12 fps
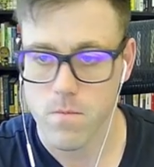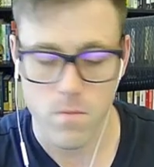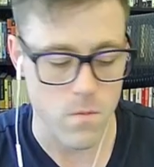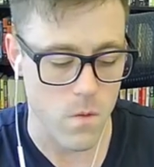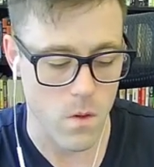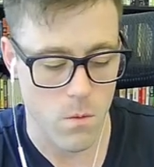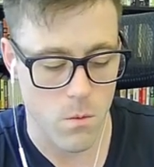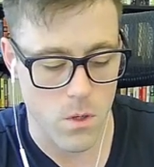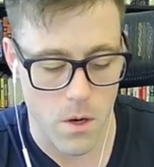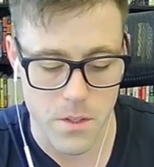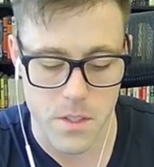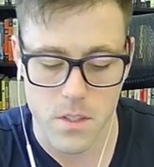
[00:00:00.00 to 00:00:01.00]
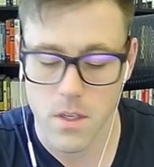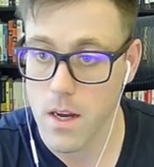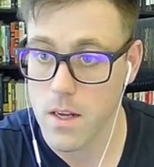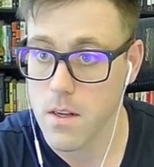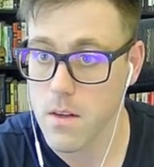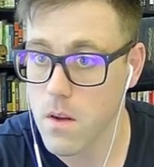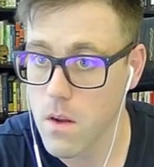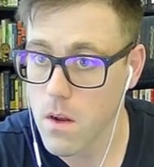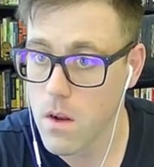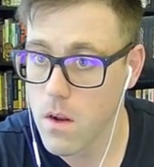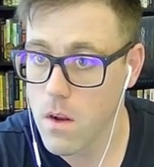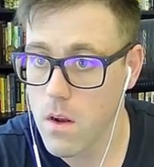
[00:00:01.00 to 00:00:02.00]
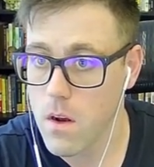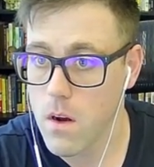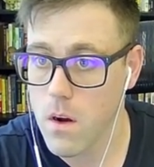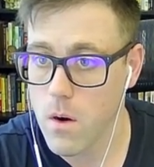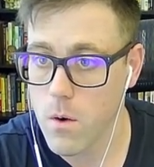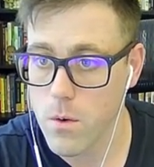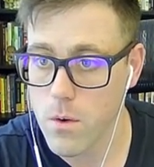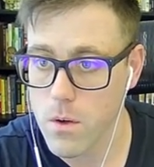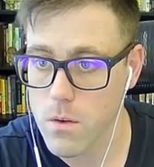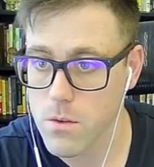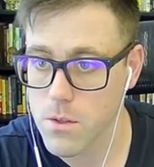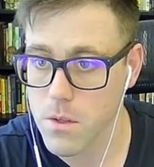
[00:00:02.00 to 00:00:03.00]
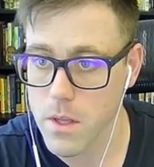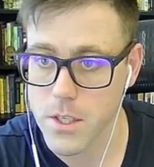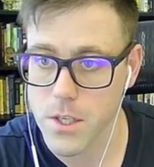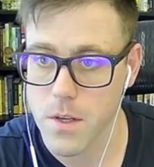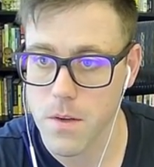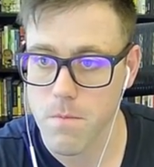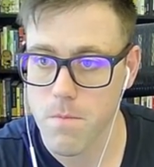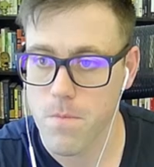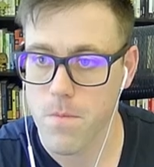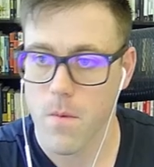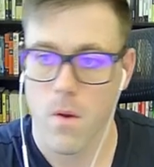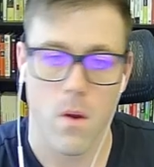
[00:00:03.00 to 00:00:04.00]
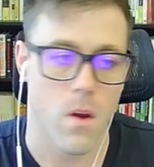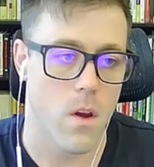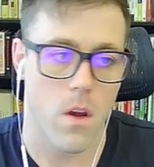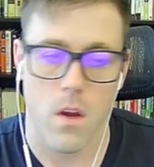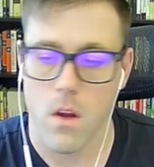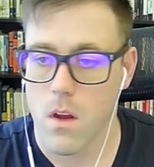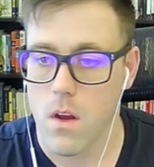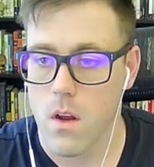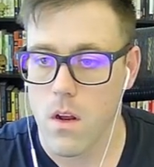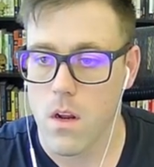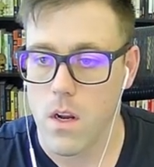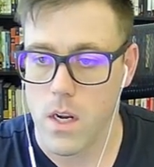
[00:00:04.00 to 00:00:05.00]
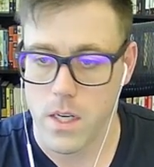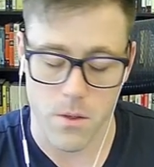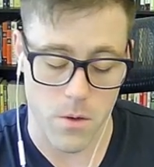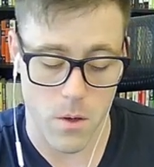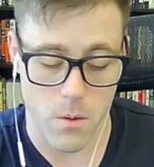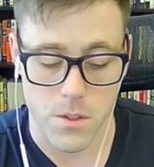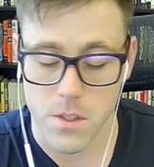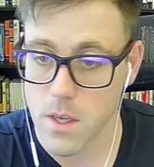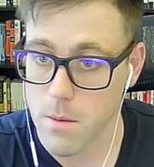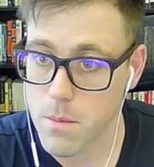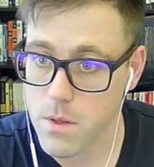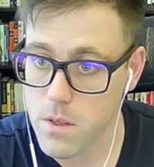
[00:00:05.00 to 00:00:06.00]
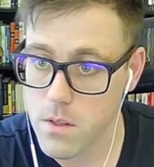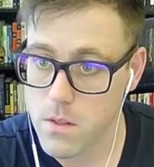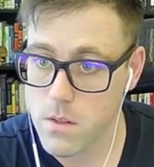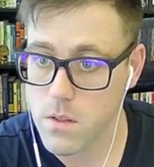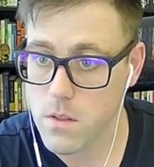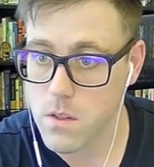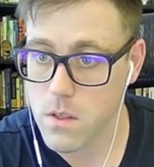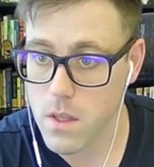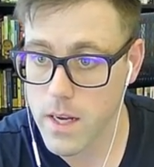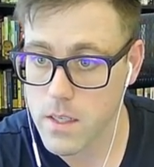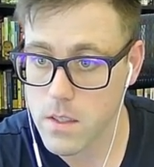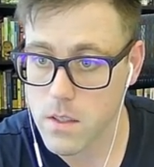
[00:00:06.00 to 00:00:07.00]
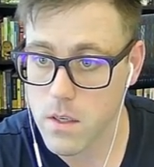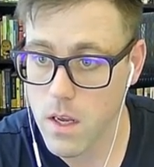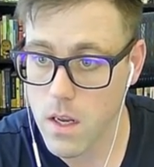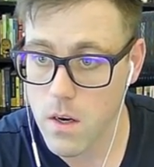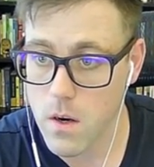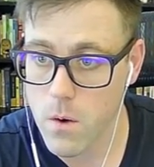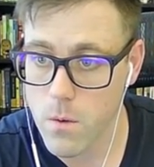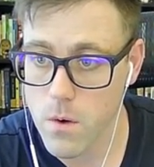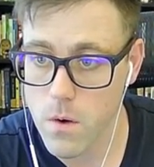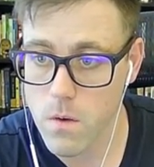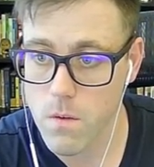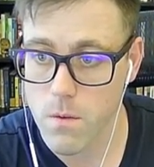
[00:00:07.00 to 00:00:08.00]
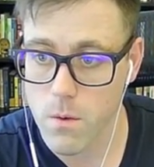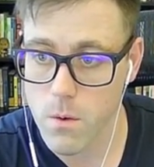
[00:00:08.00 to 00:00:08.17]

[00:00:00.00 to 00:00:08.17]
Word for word: We'll call this uh, owner selection. And so here we'll just say, please select an owner for the